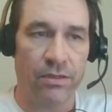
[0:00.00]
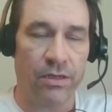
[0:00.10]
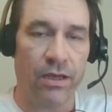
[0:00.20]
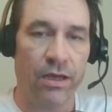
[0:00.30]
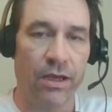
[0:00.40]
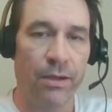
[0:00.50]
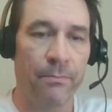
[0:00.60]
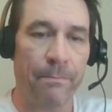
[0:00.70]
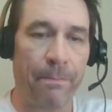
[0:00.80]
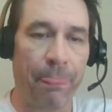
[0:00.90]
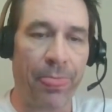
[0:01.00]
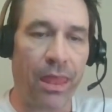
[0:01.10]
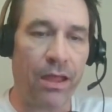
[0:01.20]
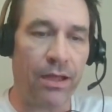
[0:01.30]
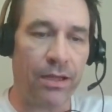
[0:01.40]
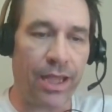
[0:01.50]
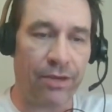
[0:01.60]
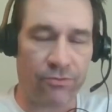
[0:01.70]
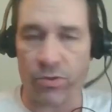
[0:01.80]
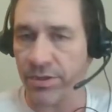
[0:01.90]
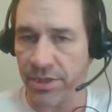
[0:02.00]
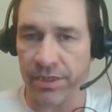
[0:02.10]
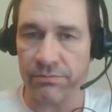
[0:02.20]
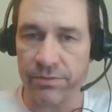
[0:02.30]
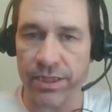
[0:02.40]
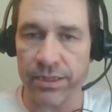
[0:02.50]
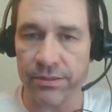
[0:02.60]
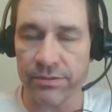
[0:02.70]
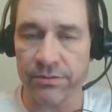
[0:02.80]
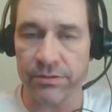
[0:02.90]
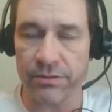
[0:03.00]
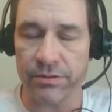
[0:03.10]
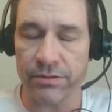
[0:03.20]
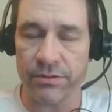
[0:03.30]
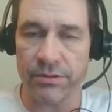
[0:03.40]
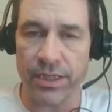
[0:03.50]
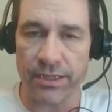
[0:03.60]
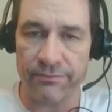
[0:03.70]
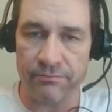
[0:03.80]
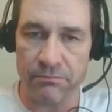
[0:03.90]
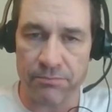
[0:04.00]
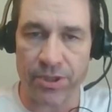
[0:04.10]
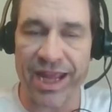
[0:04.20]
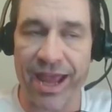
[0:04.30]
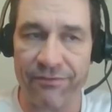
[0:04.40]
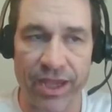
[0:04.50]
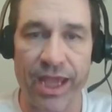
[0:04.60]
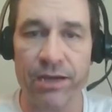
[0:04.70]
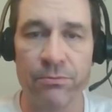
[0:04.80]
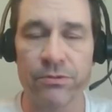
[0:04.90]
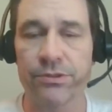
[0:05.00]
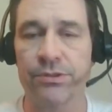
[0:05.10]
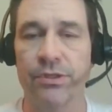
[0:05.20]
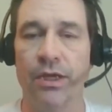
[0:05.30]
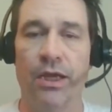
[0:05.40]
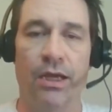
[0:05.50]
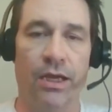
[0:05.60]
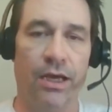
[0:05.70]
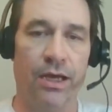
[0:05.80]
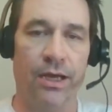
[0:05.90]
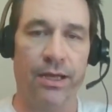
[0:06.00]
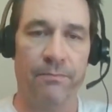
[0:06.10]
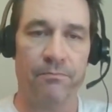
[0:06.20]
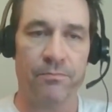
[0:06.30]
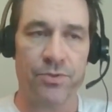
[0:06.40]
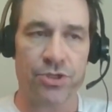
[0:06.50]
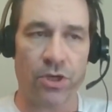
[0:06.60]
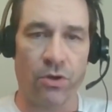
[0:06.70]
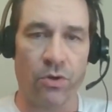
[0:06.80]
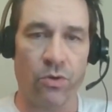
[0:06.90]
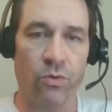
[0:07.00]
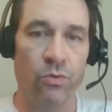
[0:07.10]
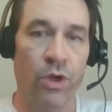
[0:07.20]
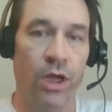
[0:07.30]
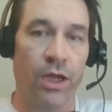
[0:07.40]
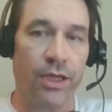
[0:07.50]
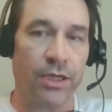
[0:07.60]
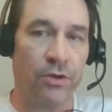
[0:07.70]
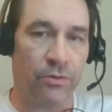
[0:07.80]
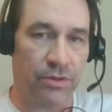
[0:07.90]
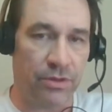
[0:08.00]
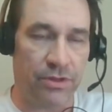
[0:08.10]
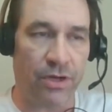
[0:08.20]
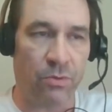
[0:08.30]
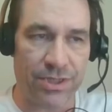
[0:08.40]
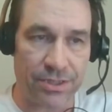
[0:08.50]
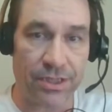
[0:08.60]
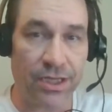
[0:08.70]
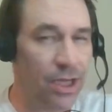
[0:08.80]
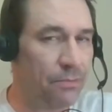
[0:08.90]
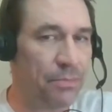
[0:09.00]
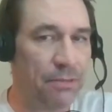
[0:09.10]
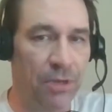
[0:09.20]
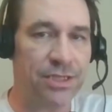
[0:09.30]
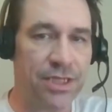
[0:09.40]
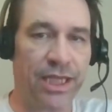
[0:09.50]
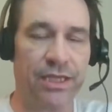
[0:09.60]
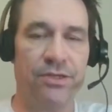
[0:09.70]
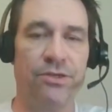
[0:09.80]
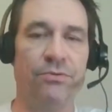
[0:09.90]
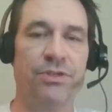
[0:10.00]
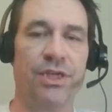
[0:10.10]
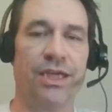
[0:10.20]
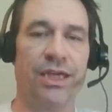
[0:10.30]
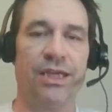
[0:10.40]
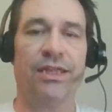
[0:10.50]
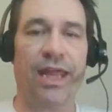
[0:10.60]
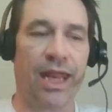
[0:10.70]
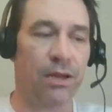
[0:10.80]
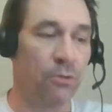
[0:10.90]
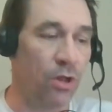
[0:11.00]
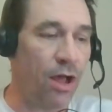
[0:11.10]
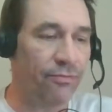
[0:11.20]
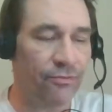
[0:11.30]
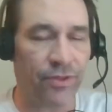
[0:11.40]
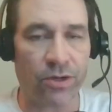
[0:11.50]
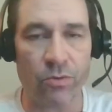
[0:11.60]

Um, uh, and of course, they're they're they're pretty heavy animals, um, so you know there wasn't going to be much they could do to get that animal off of there.